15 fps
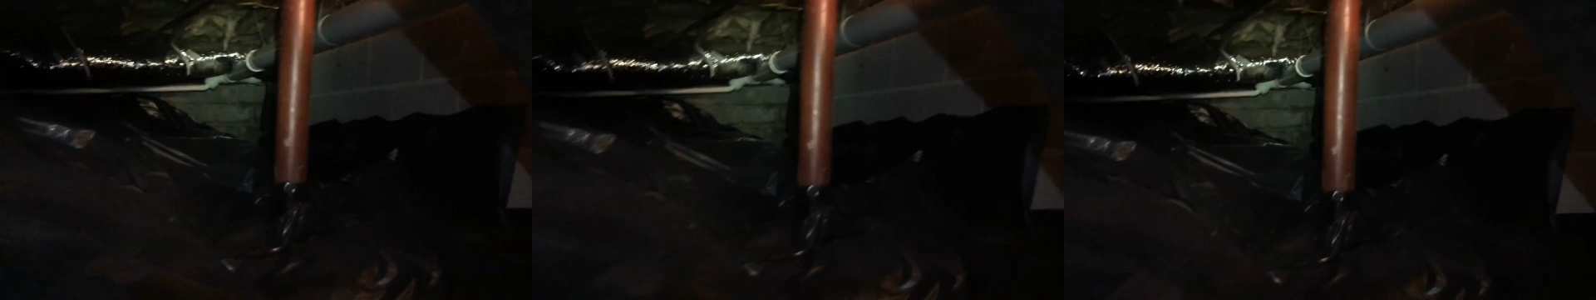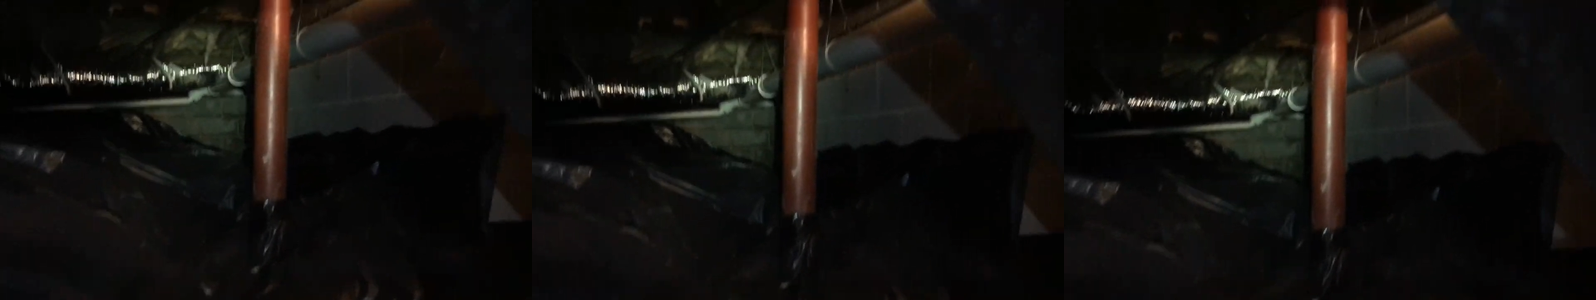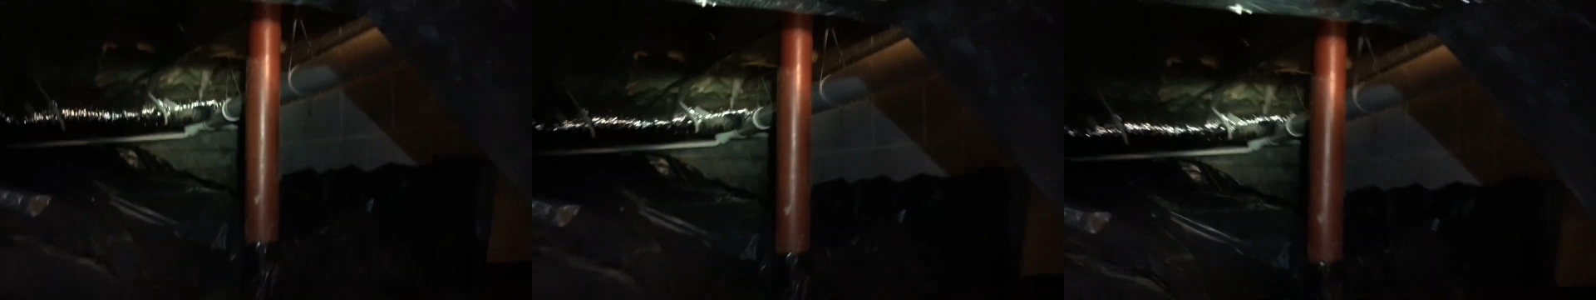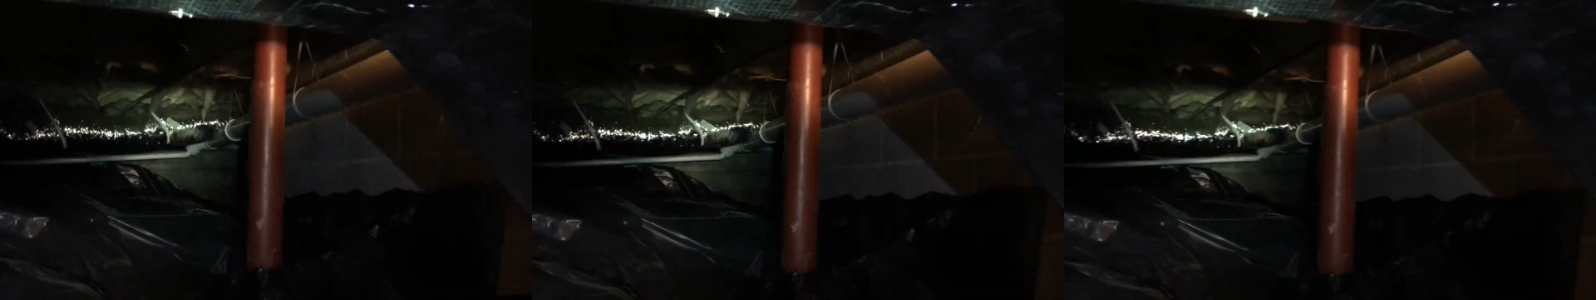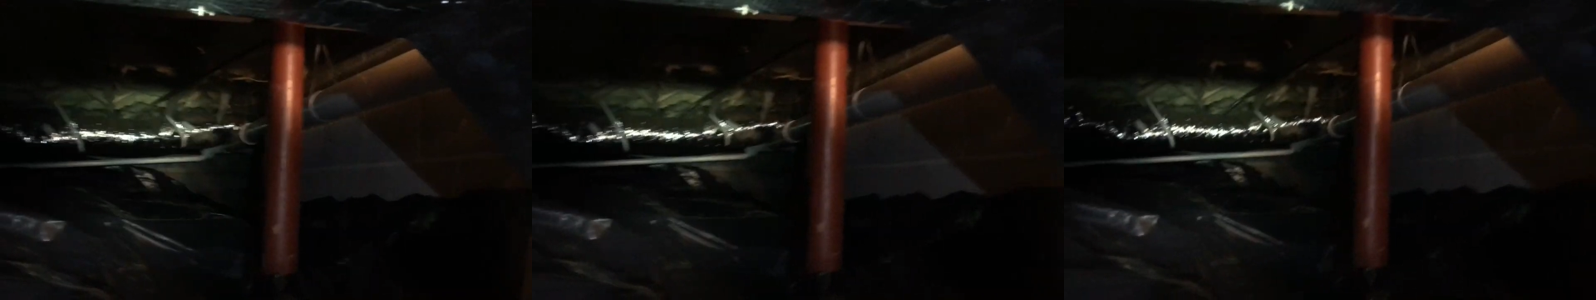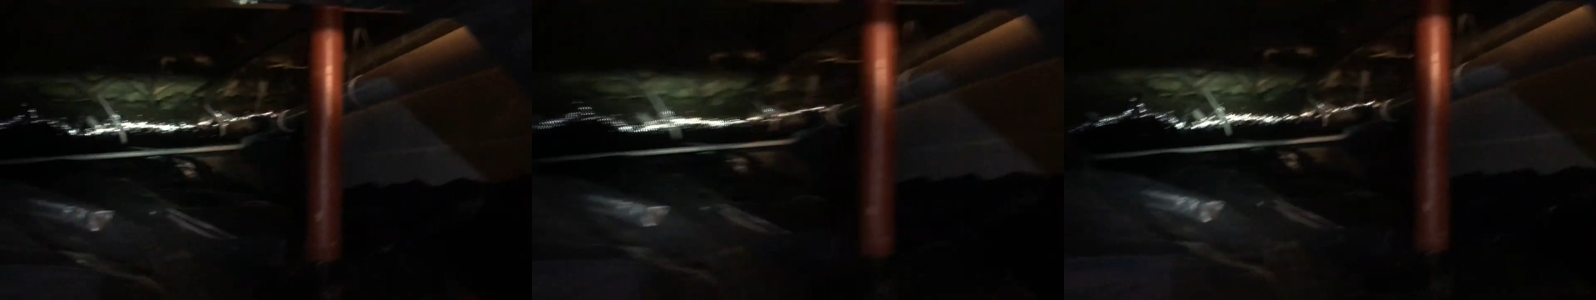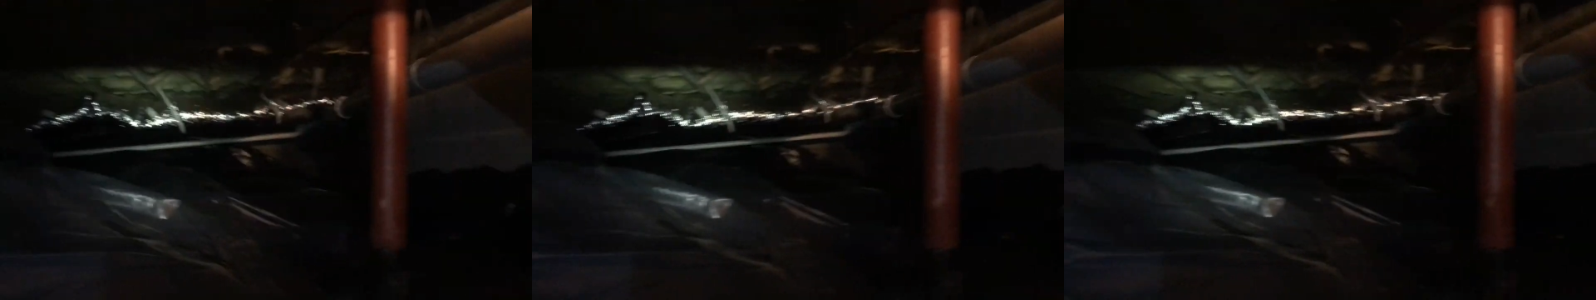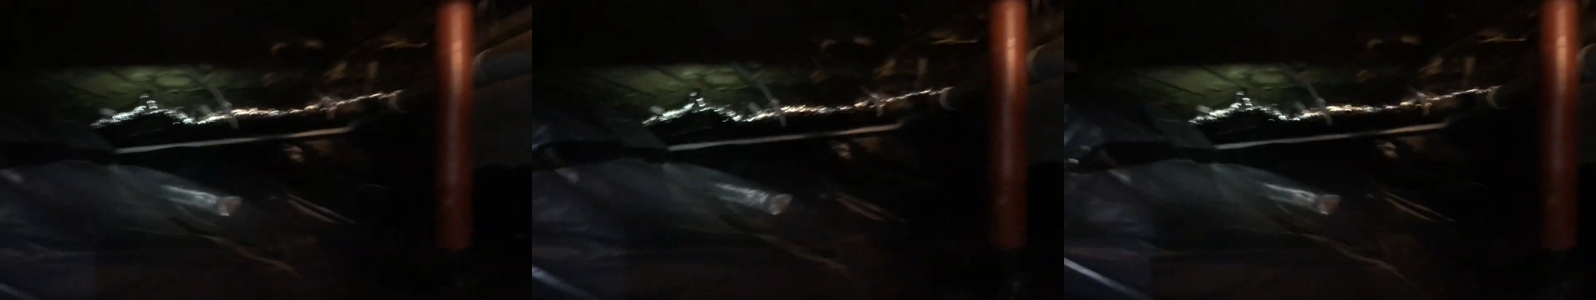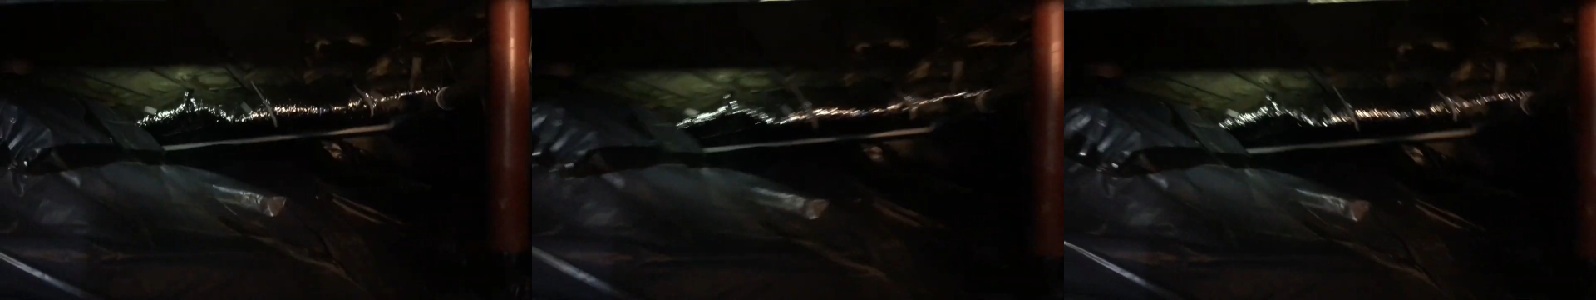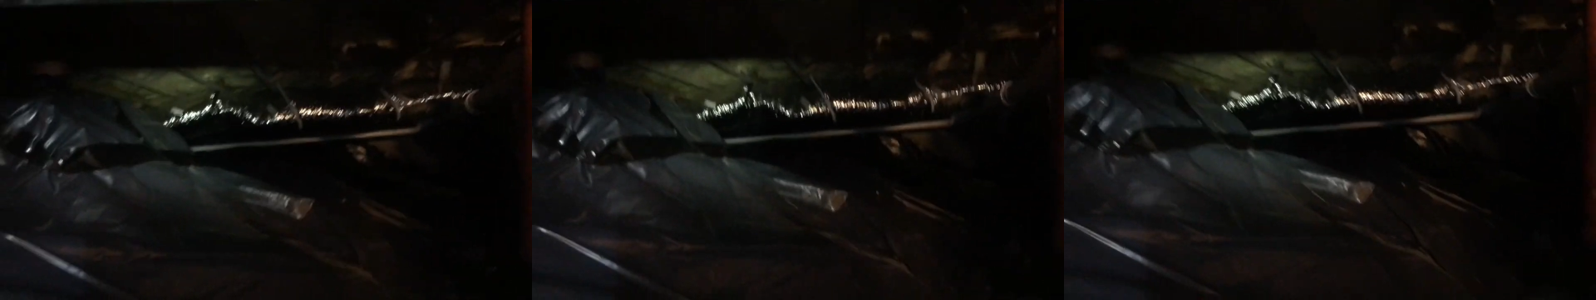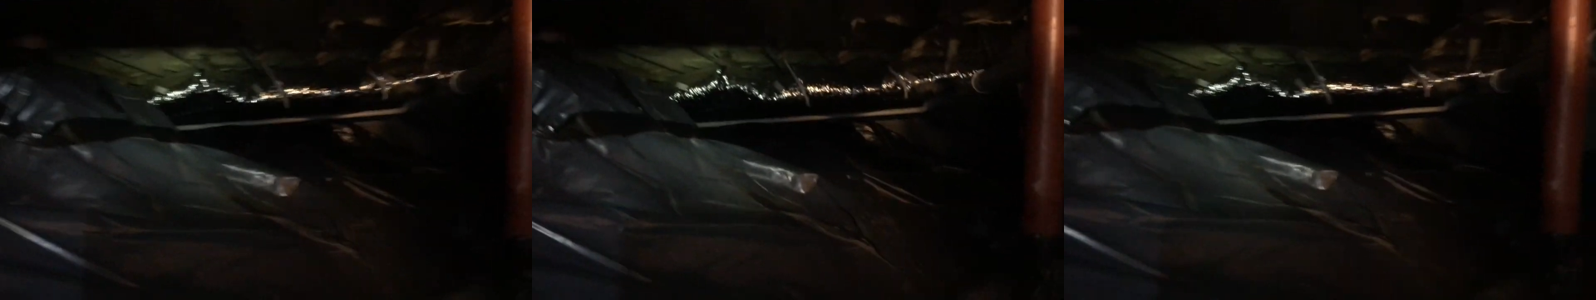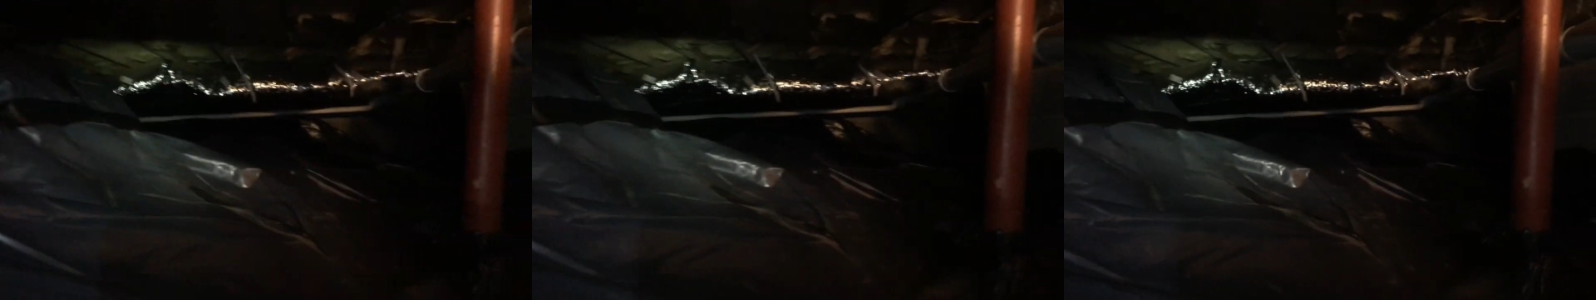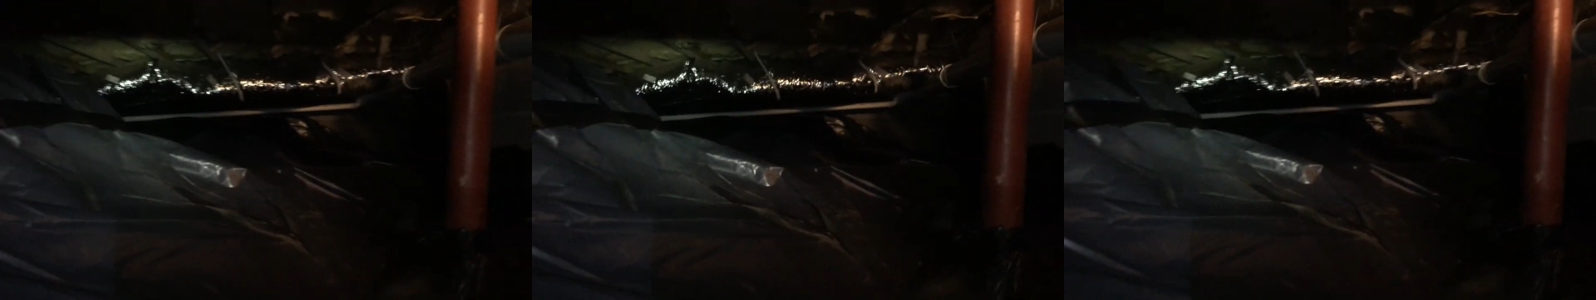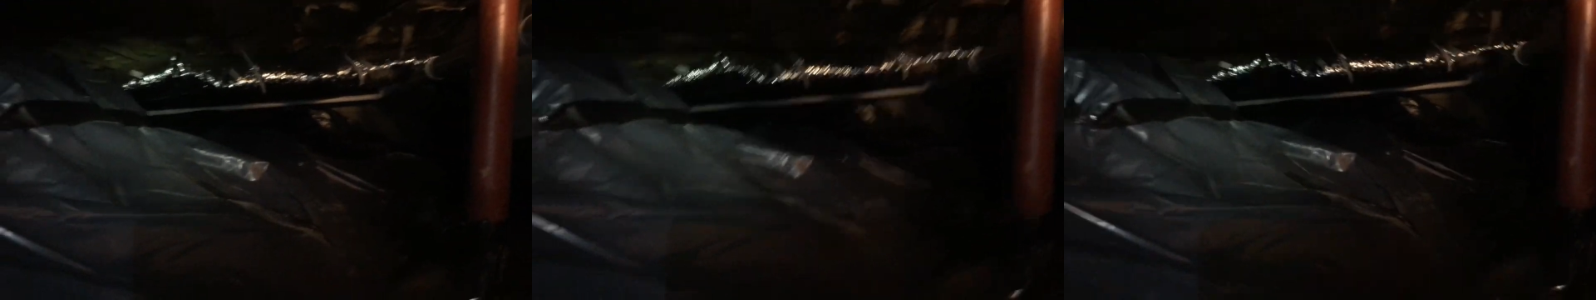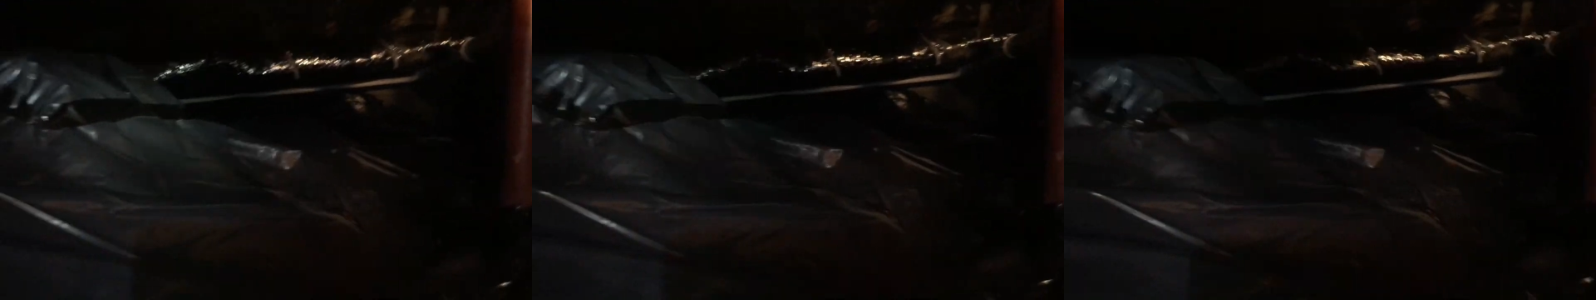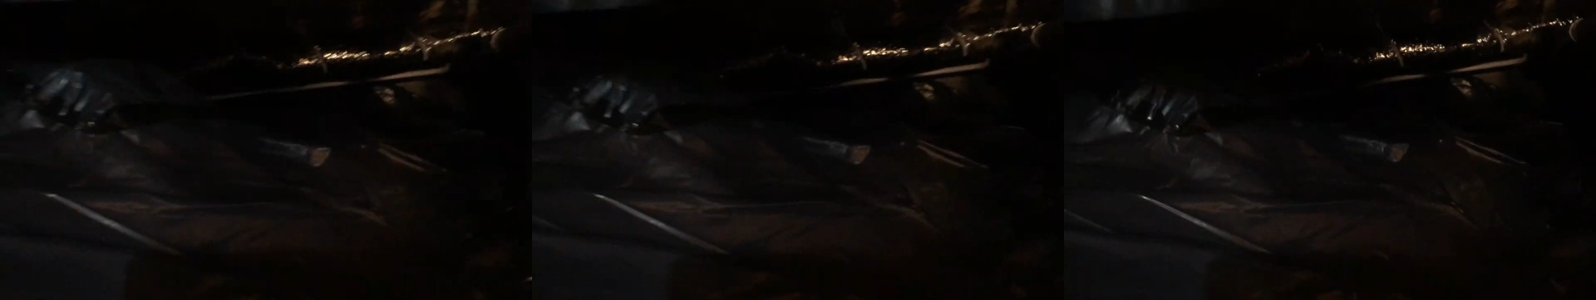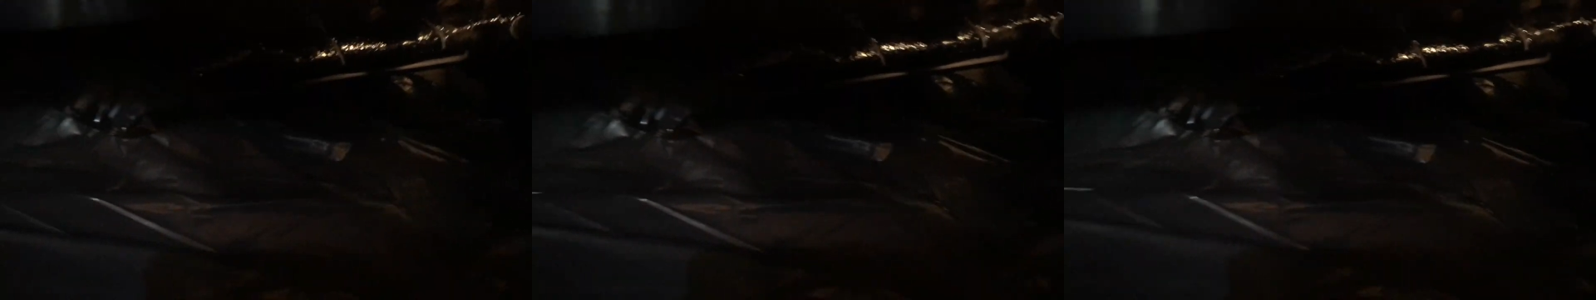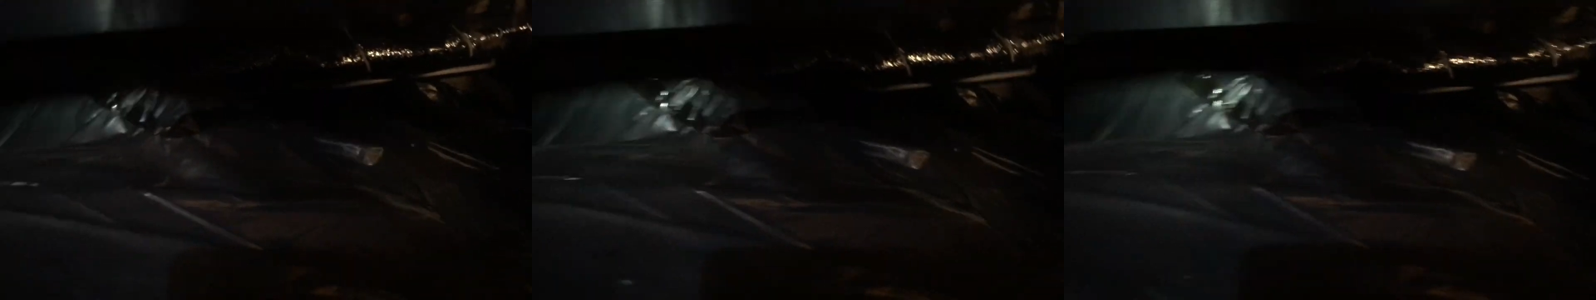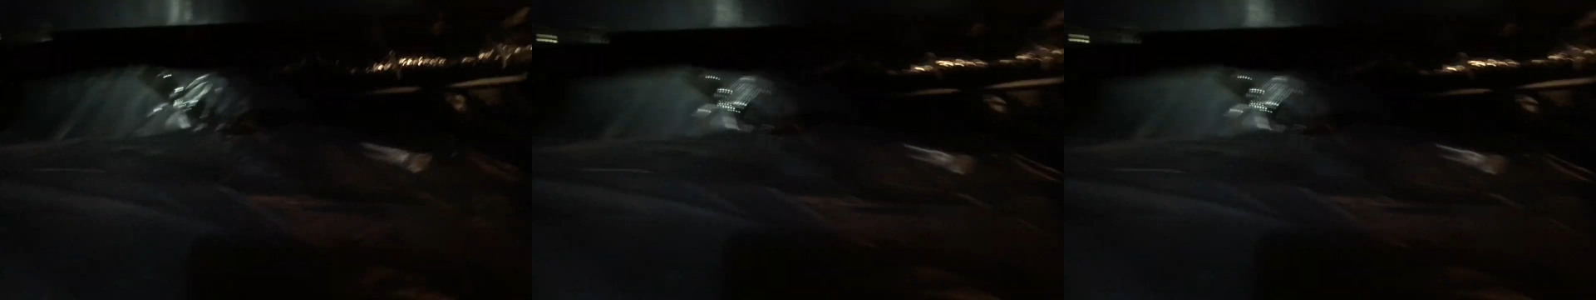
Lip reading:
[unreadable: no face in view]